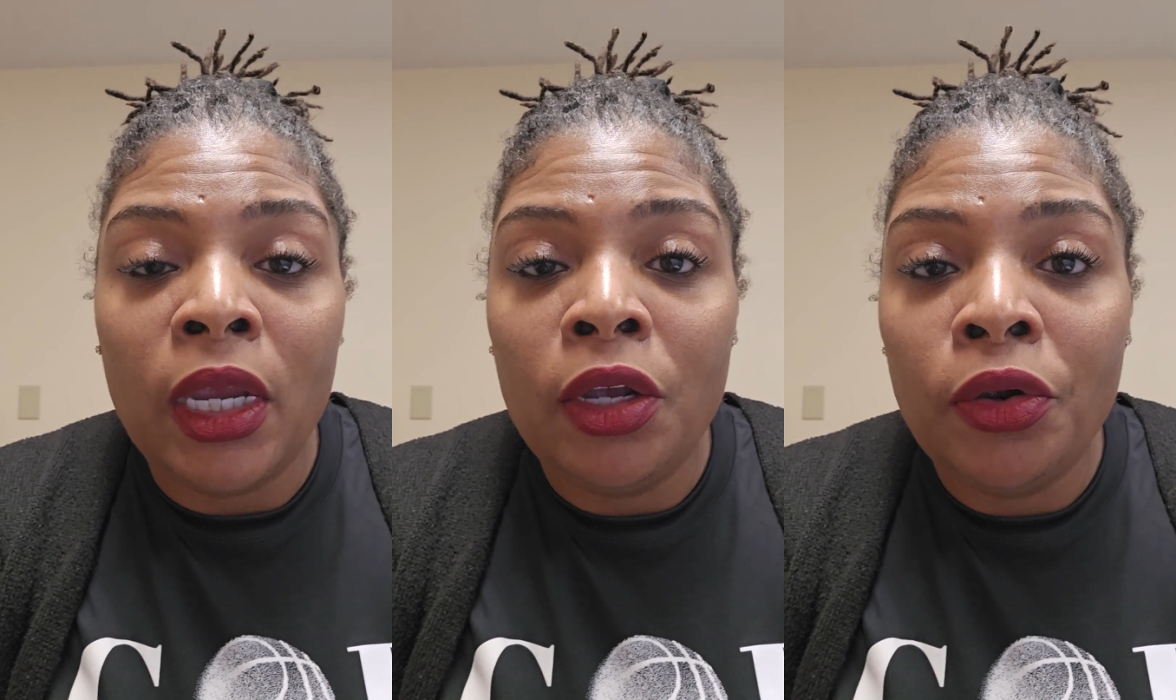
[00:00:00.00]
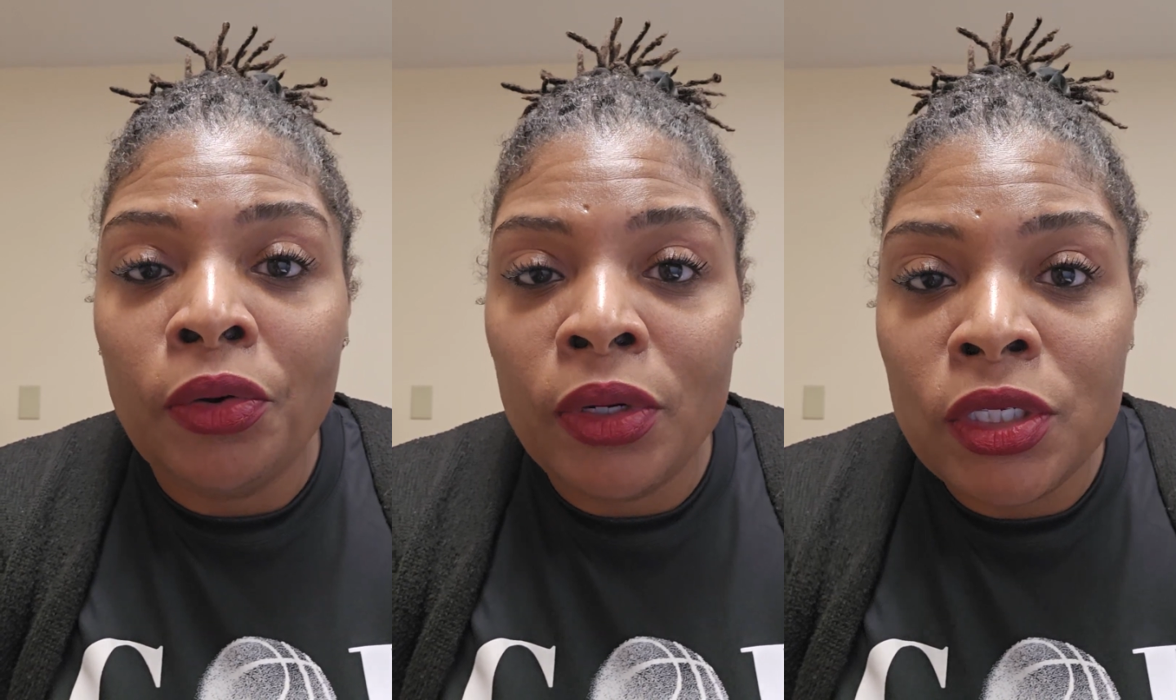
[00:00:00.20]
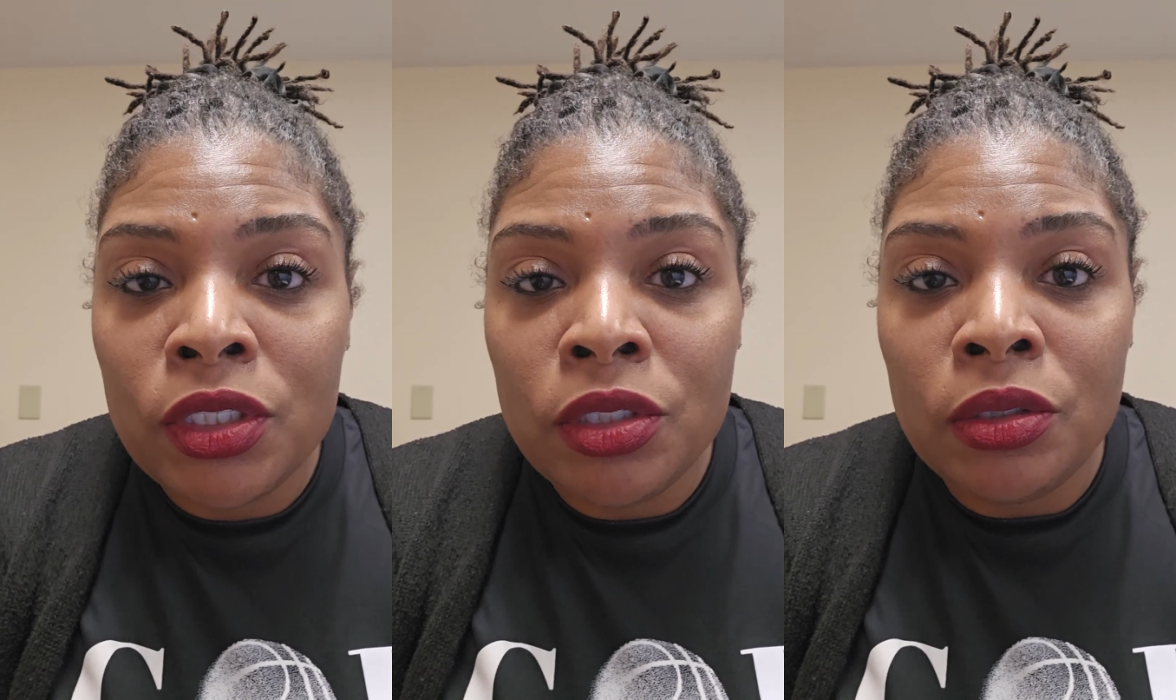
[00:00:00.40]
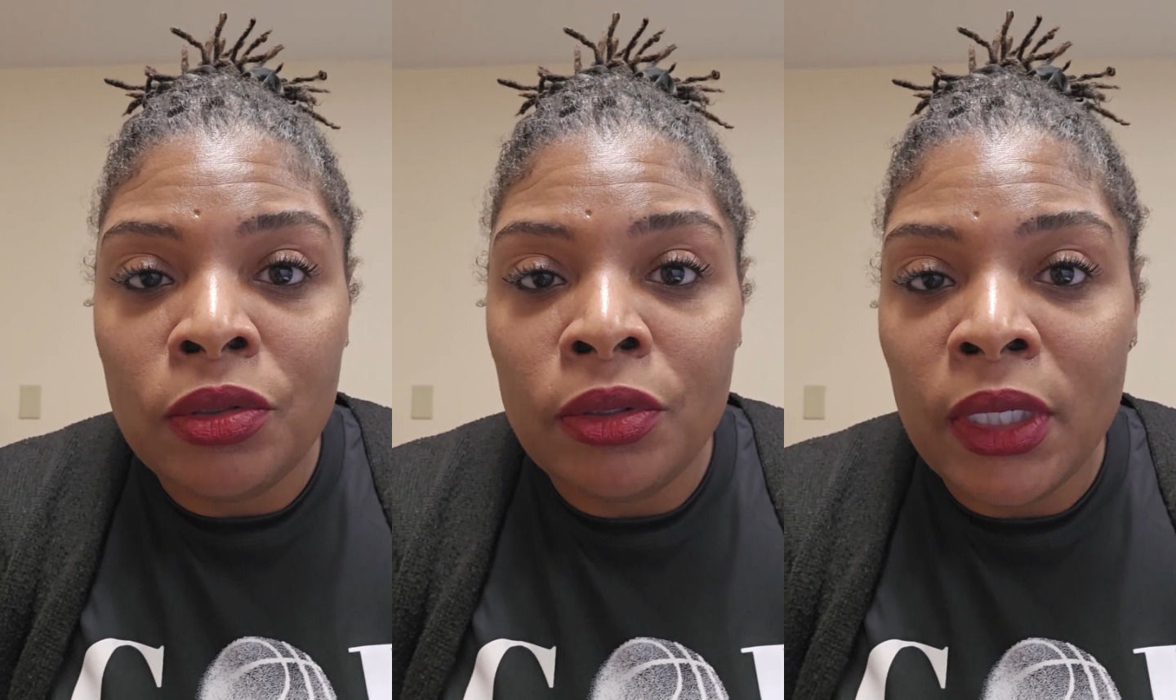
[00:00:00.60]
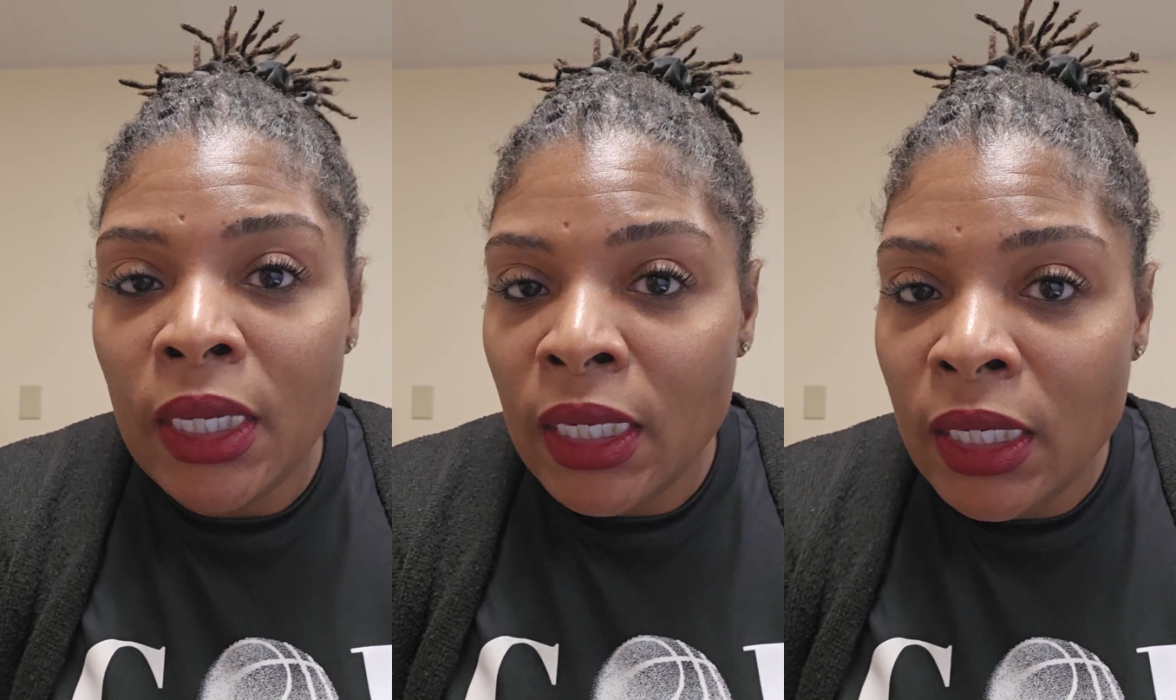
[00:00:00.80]
a
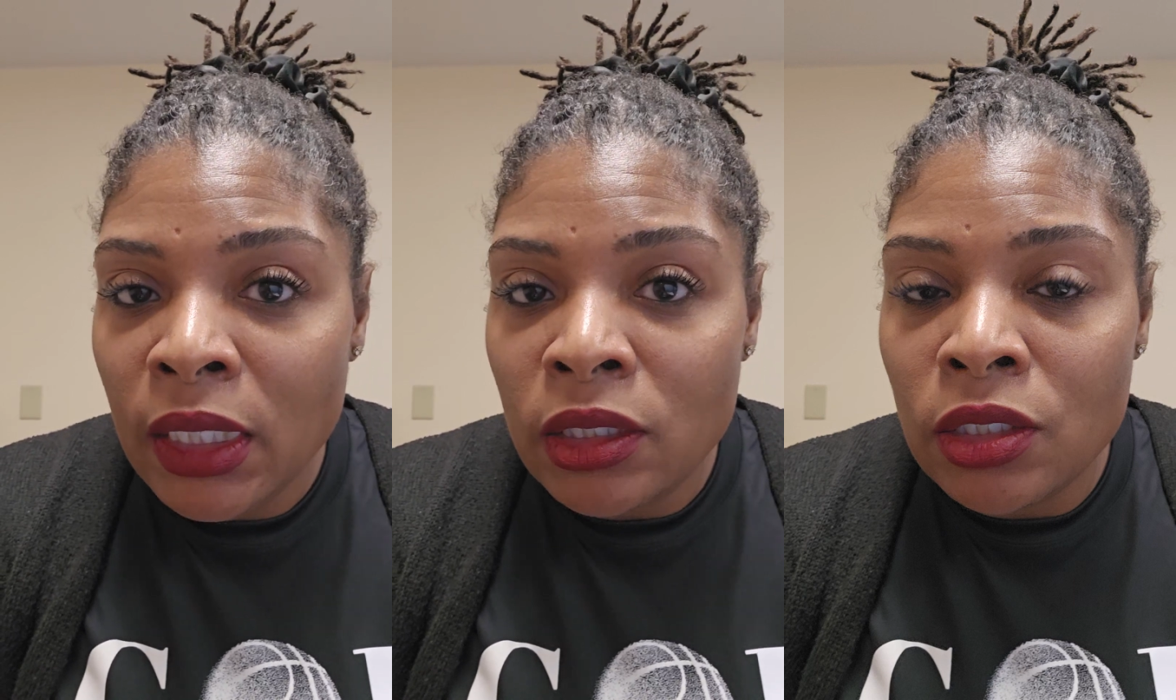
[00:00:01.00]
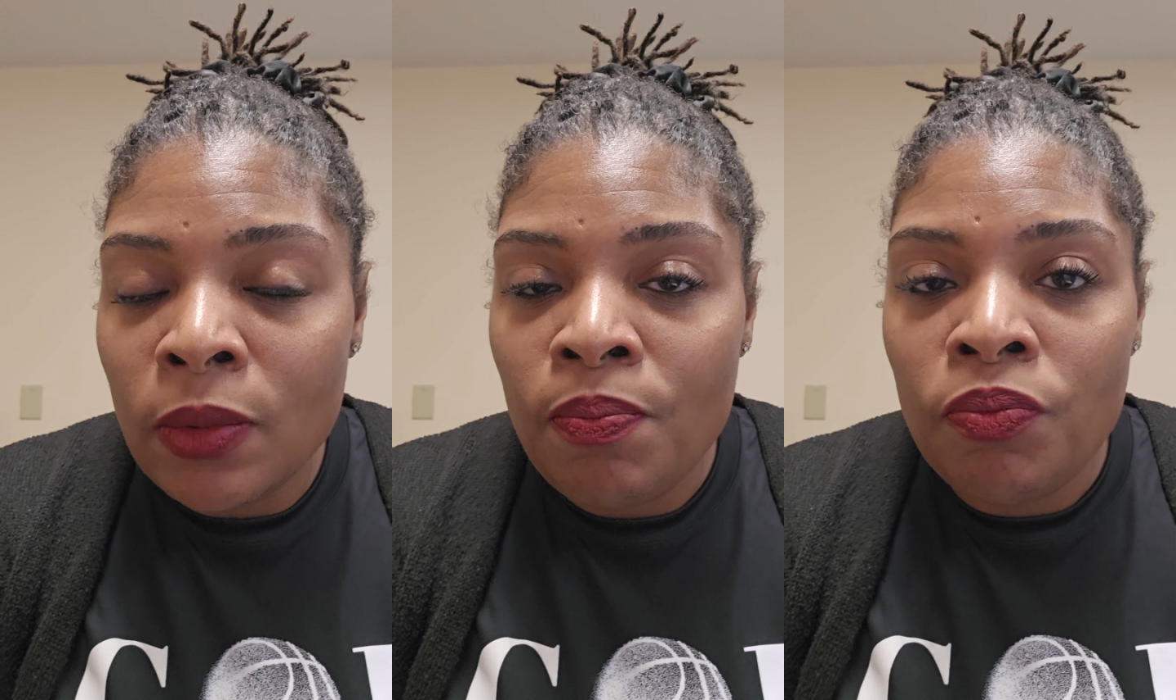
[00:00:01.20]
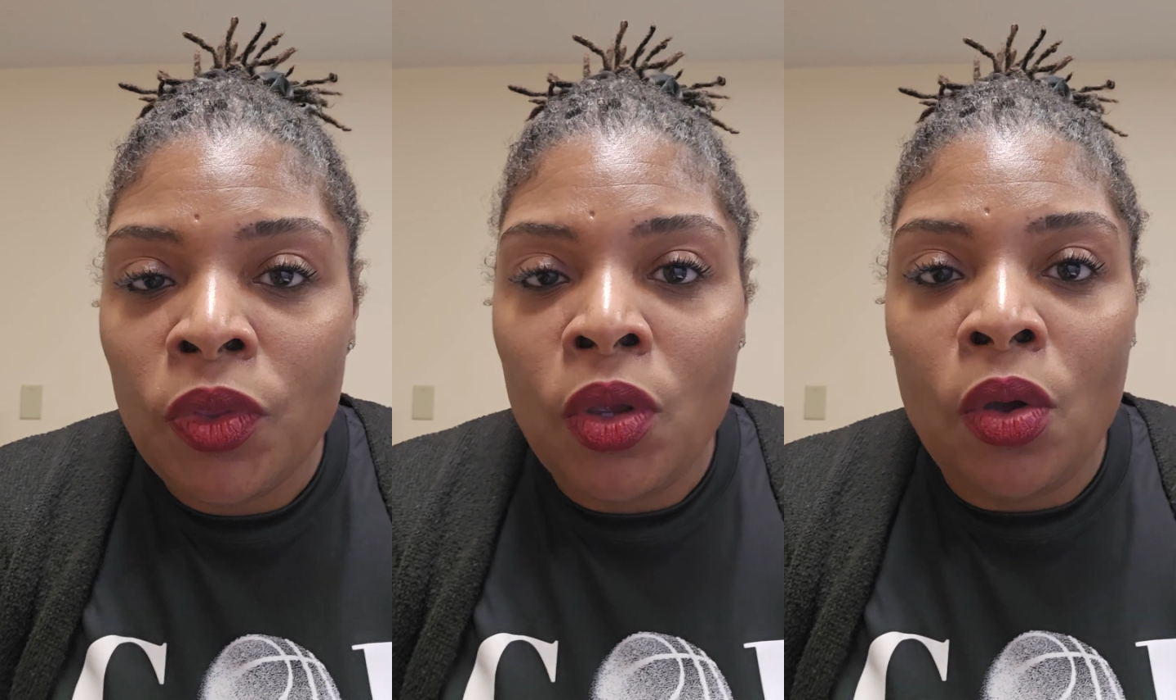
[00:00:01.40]
crystal in it